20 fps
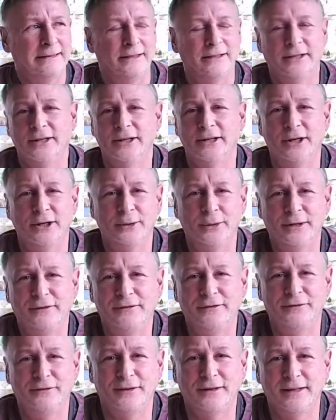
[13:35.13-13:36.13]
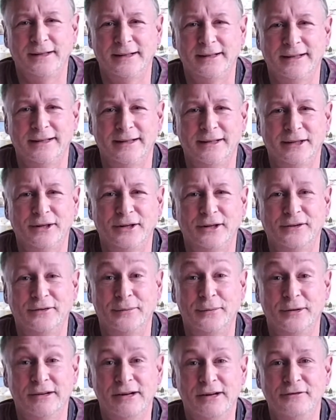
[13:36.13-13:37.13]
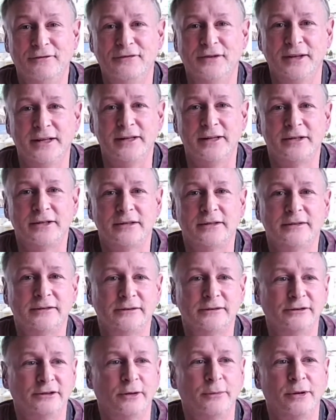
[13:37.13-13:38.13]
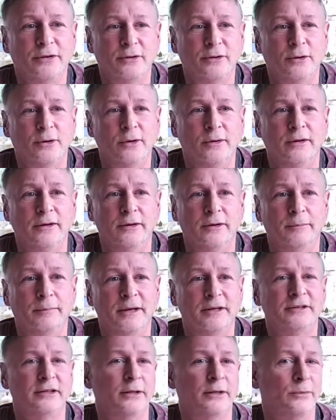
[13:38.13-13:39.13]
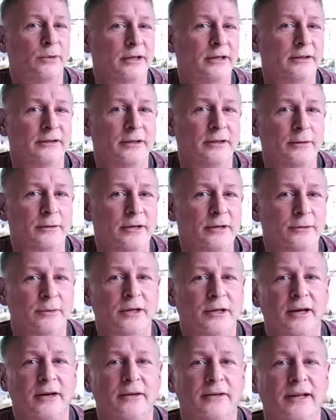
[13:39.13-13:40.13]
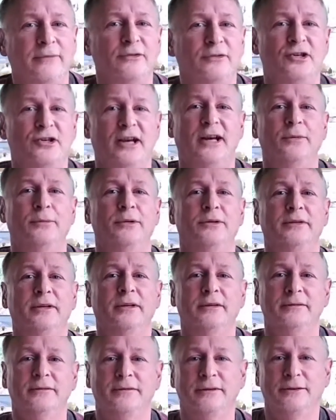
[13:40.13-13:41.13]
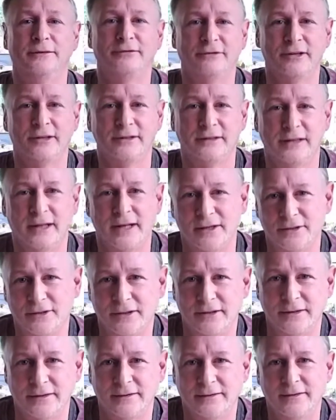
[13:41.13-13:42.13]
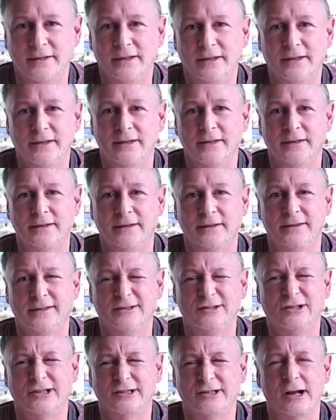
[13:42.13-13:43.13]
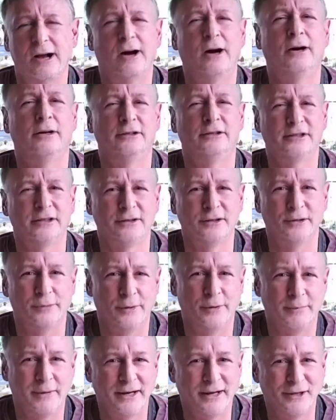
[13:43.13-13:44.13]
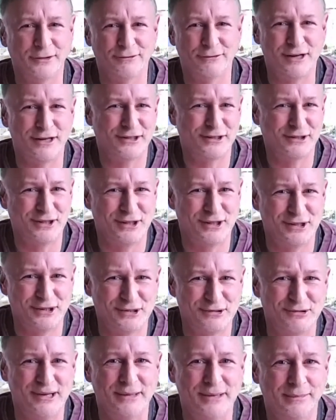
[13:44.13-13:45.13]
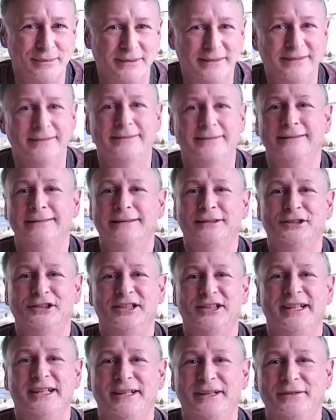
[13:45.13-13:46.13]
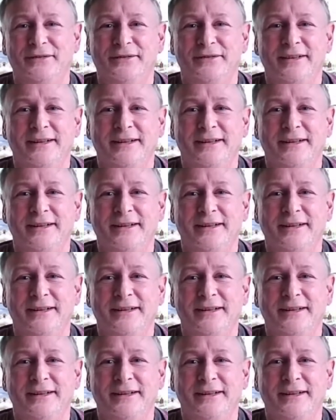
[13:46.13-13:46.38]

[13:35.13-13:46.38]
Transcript: I don't know if we're up for this. So we thought that the best thing we can do is we're going to have a chat with the front desk and just ask them about the rest of the trip and see